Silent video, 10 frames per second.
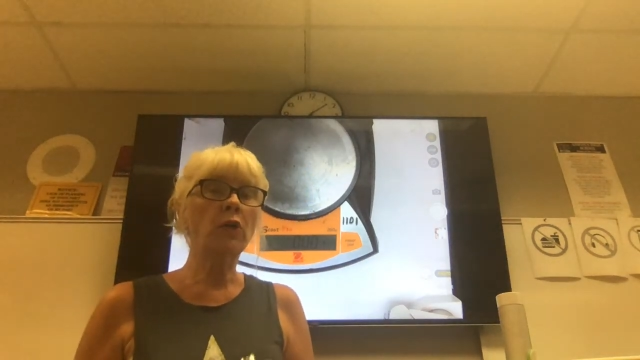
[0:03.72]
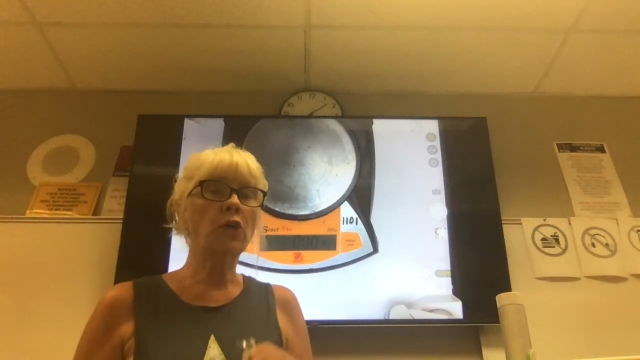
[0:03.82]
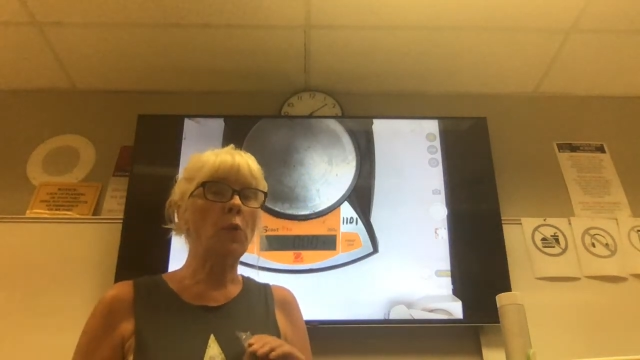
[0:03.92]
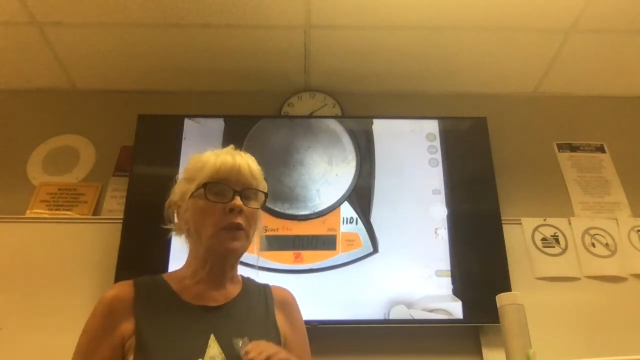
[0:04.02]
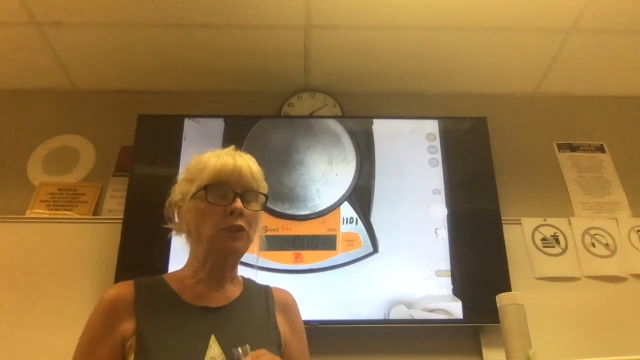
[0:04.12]

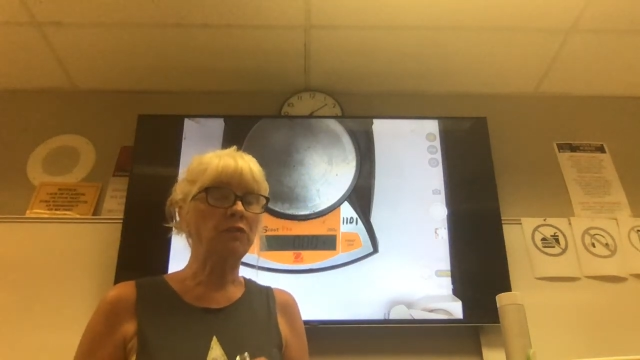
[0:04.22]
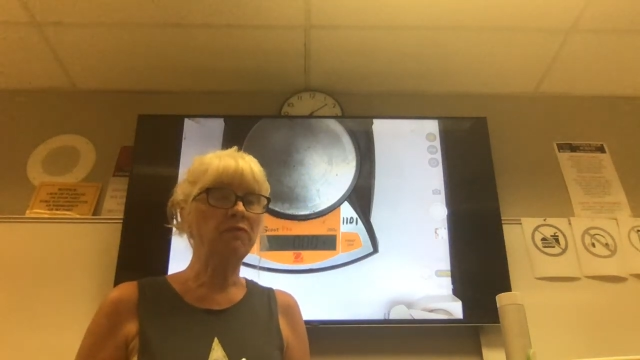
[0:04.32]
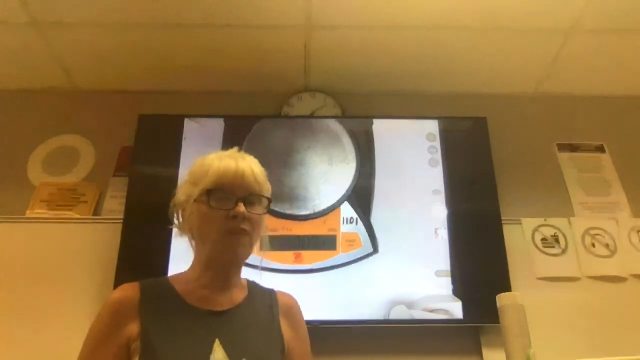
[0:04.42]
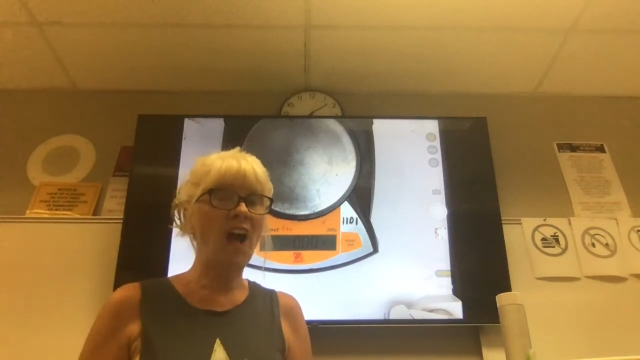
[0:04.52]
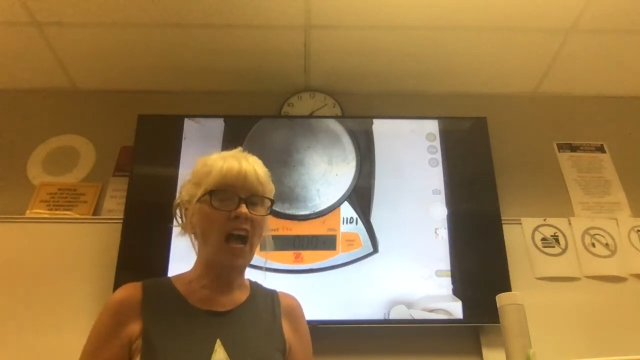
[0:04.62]
are going to
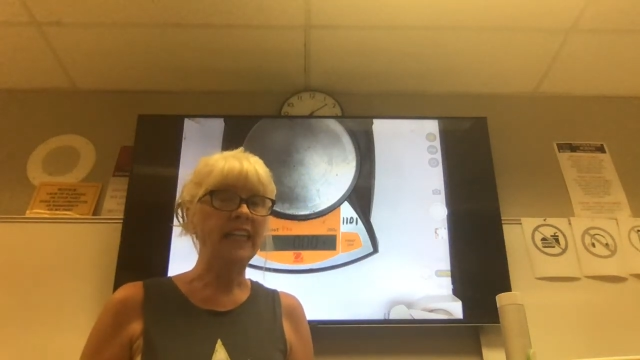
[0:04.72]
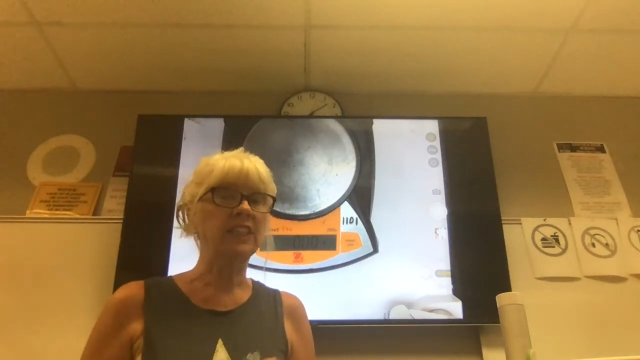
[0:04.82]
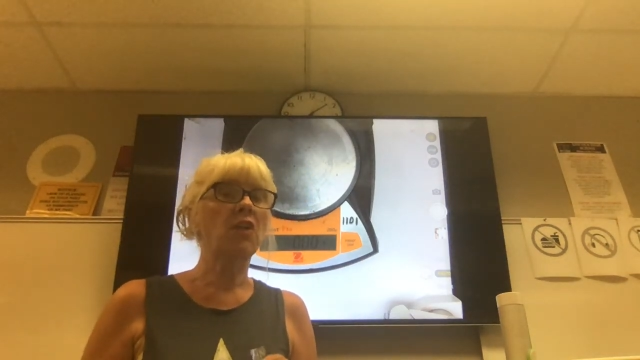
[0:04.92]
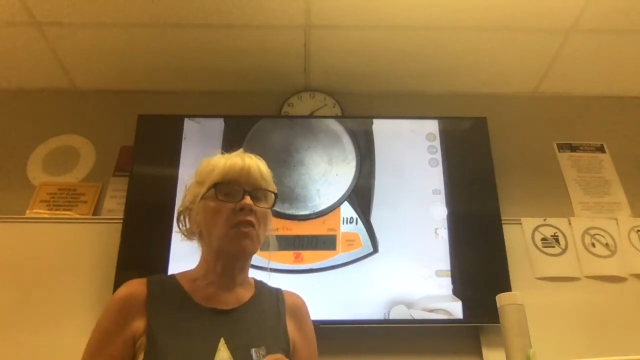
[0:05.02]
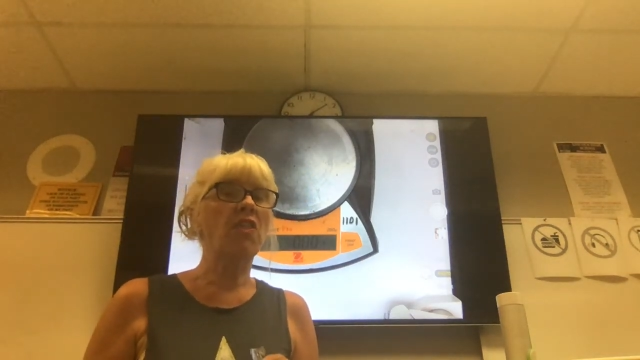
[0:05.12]

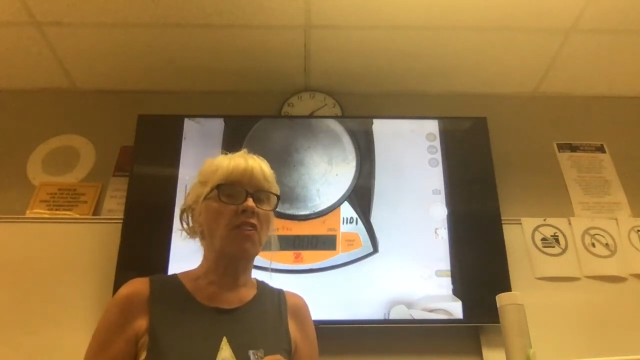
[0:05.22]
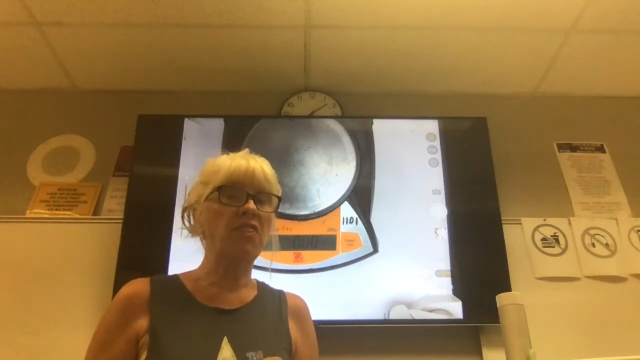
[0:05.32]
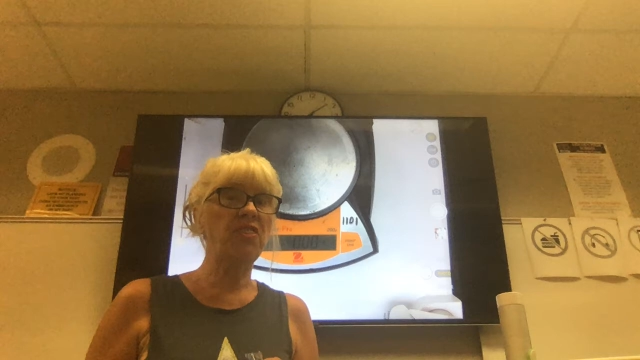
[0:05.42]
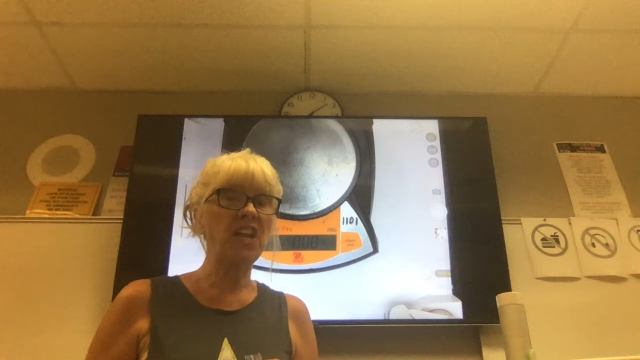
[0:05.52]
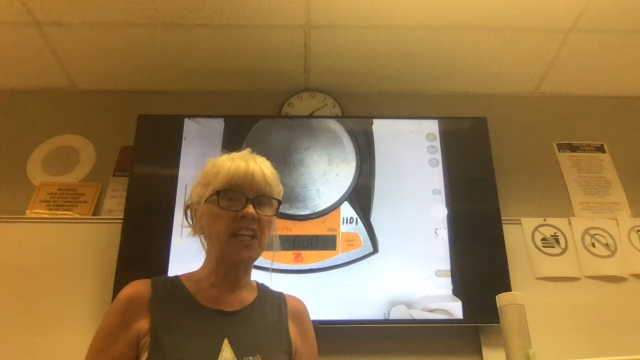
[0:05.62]
find
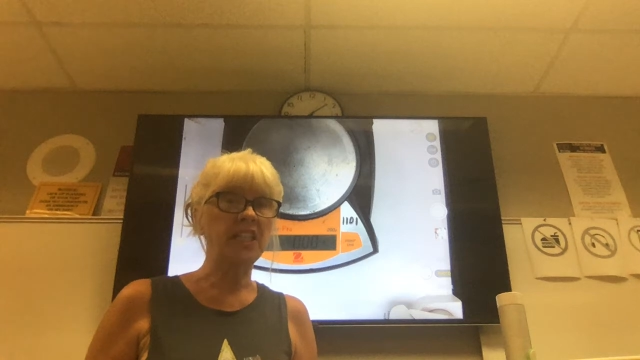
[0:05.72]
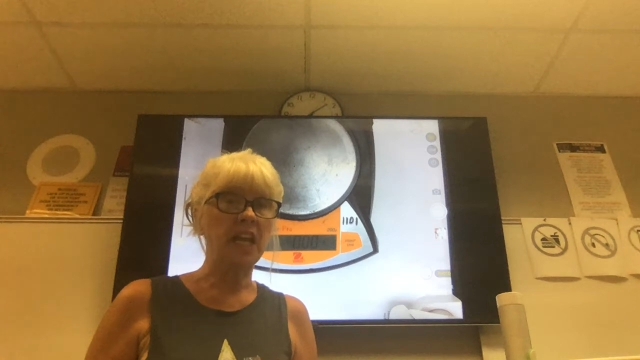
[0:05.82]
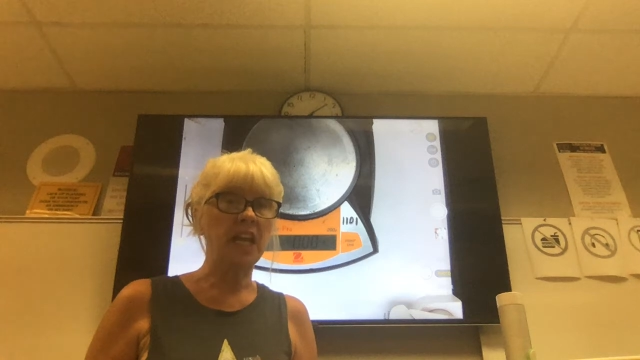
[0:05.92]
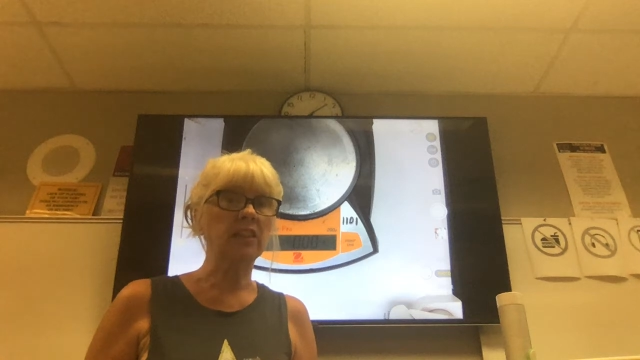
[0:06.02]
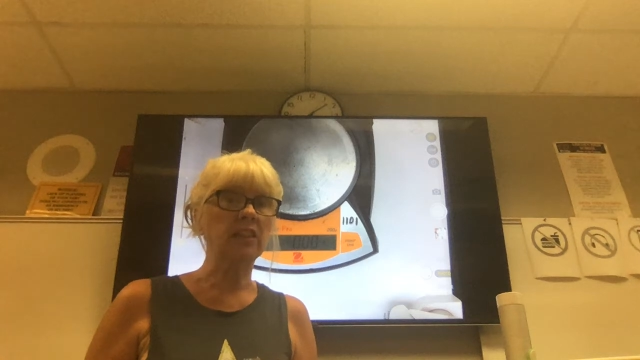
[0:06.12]
the
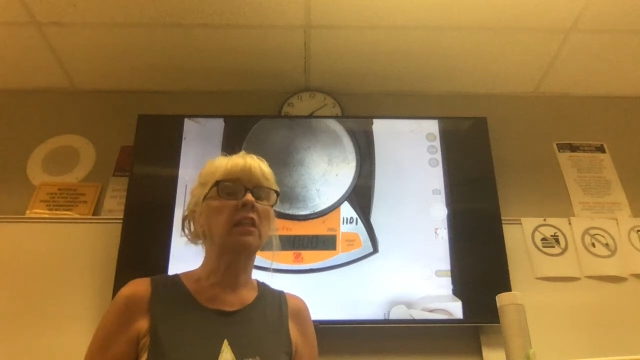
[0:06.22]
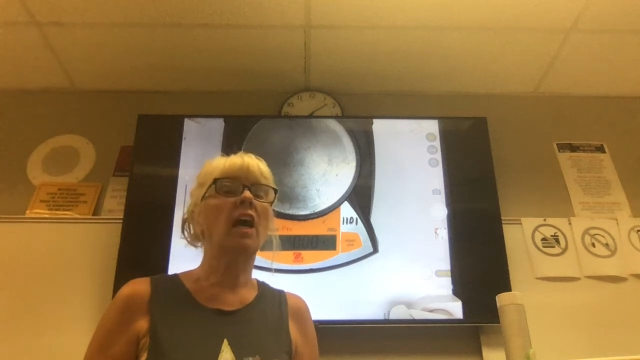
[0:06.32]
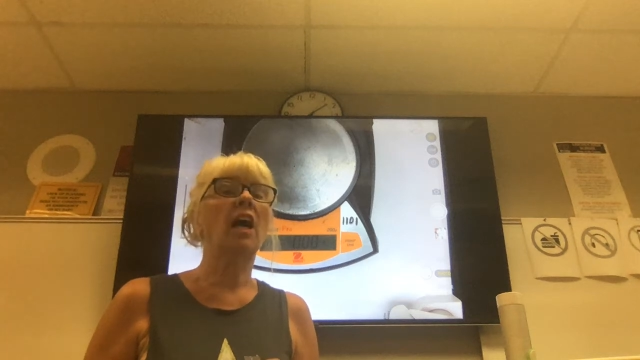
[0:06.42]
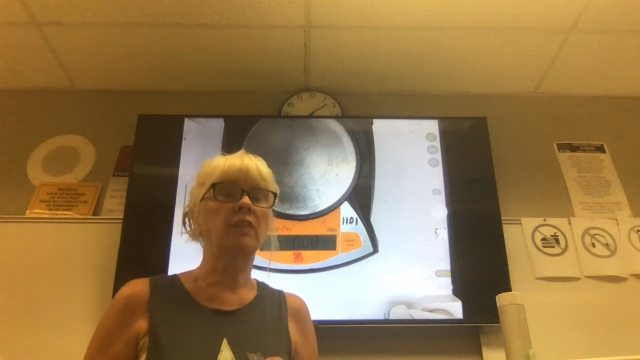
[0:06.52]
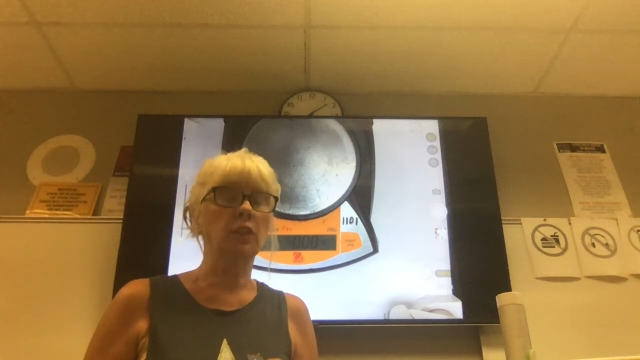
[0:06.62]
thickness
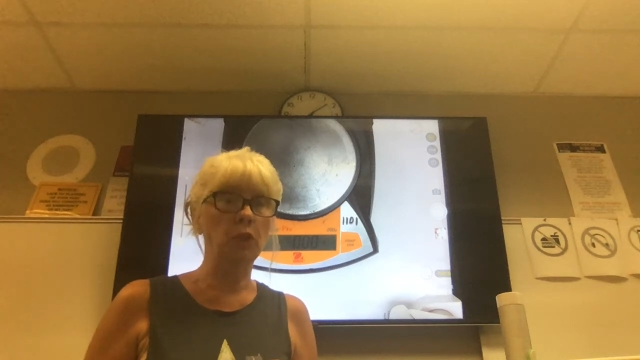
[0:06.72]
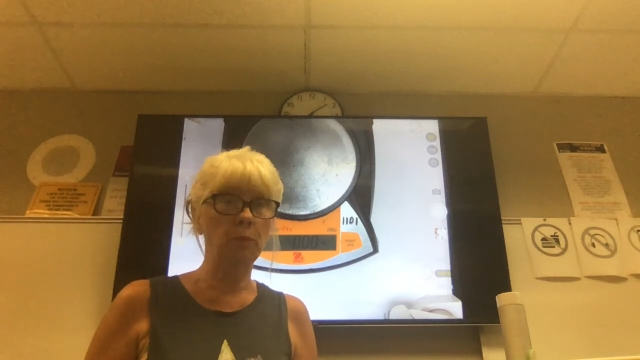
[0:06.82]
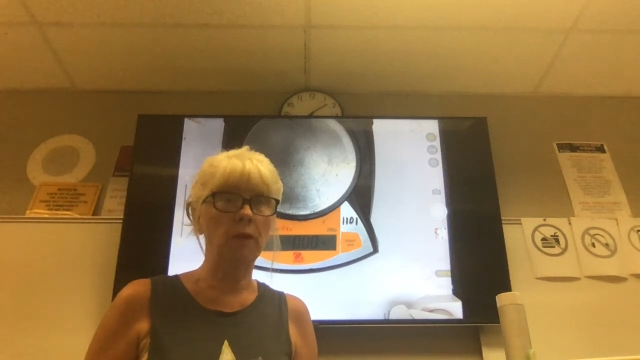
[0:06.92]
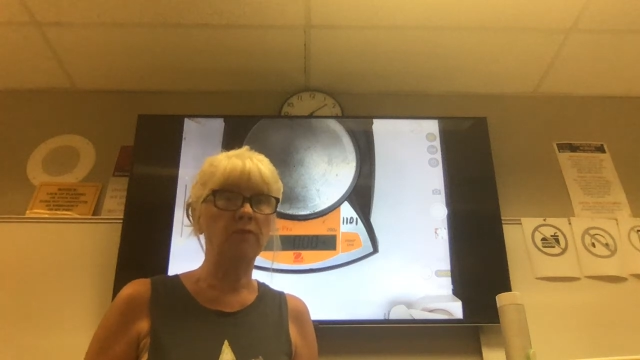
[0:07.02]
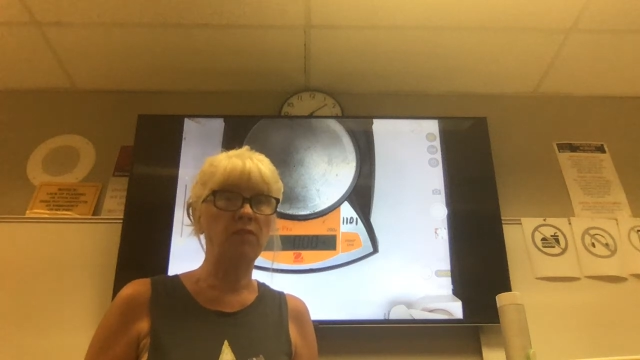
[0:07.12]
of
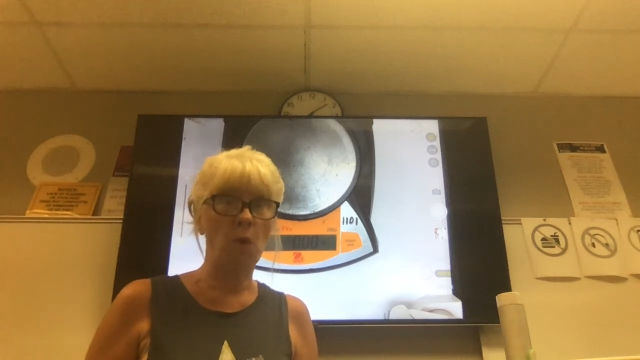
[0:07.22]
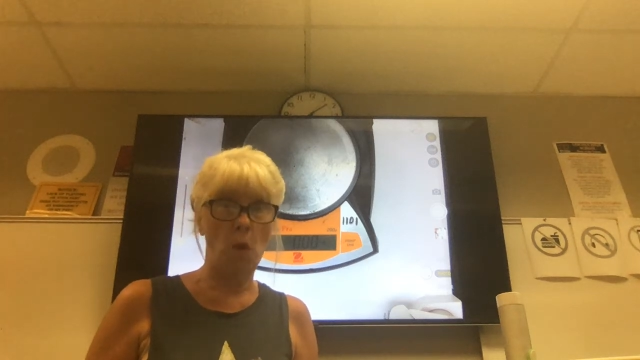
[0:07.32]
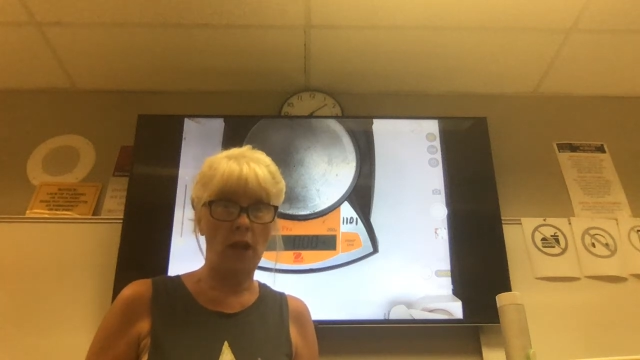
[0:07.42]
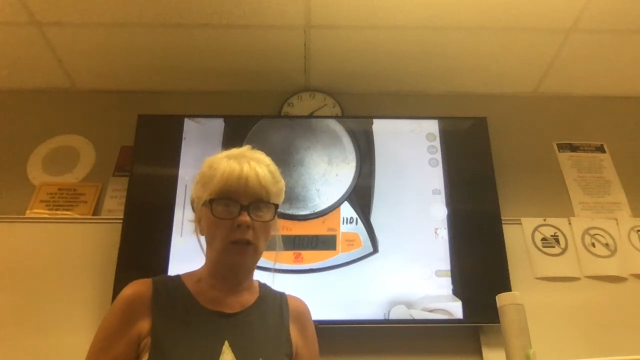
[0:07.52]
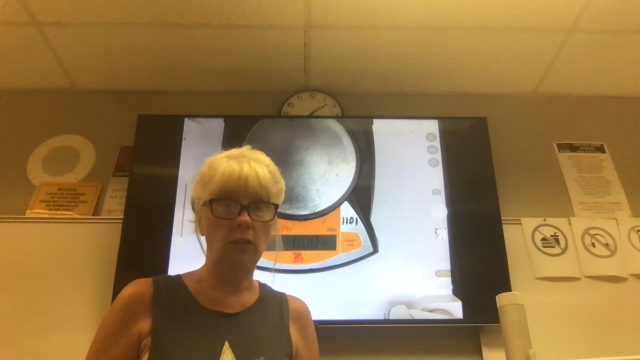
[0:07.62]
aluminum
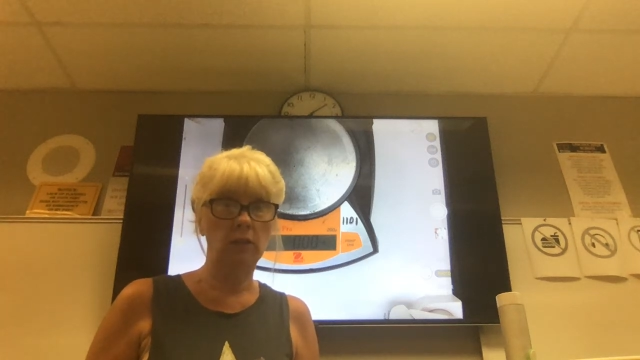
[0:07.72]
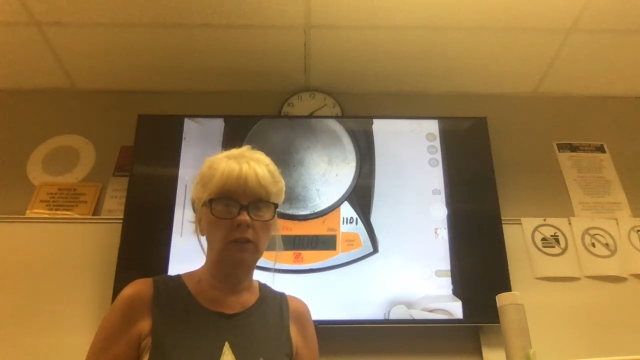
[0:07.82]
foil.